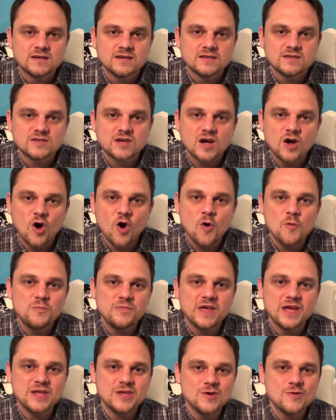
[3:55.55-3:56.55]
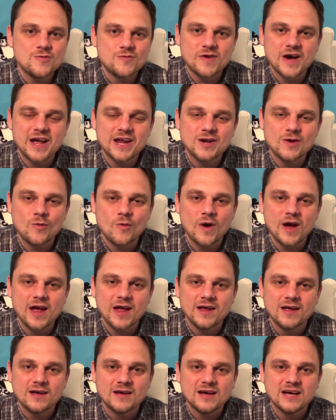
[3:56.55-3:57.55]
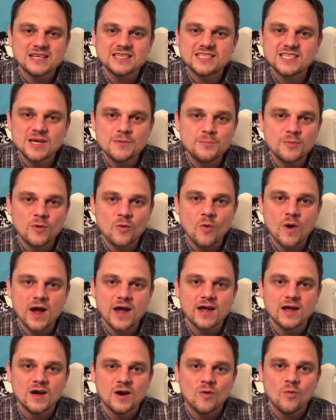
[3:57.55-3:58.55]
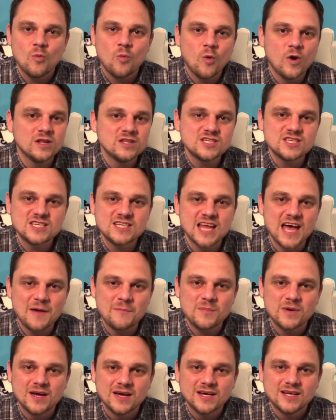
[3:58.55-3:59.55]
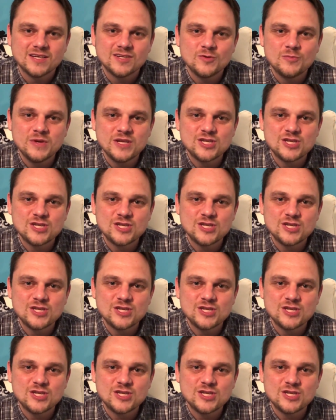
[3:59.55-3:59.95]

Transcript: So I hope that you find a way, a simple way, one step to be